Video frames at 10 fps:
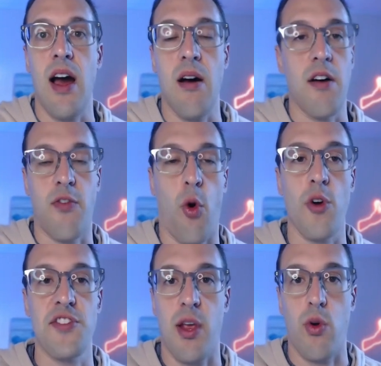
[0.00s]
Uh, of
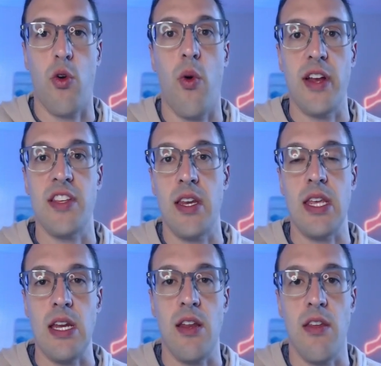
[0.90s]
course, they were going to
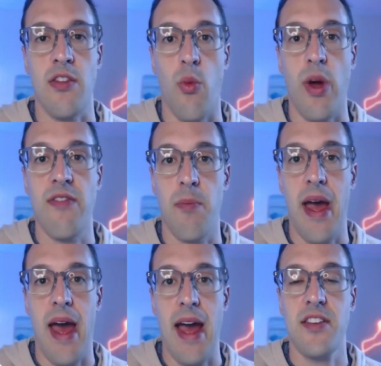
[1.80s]
need the
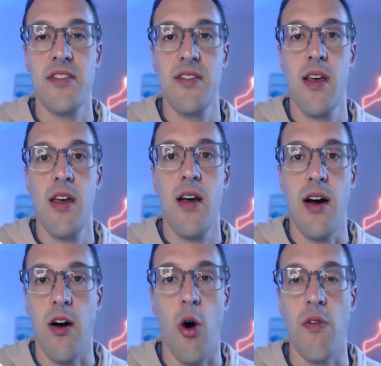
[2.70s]
WaferPaks
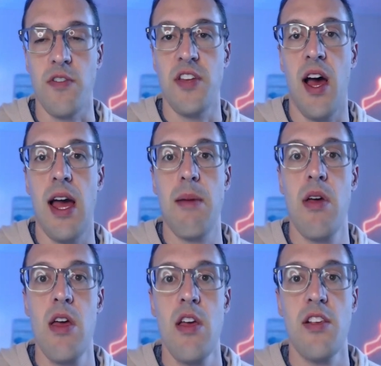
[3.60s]
uh, over
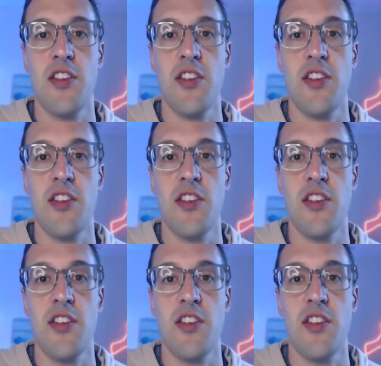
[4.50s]
time.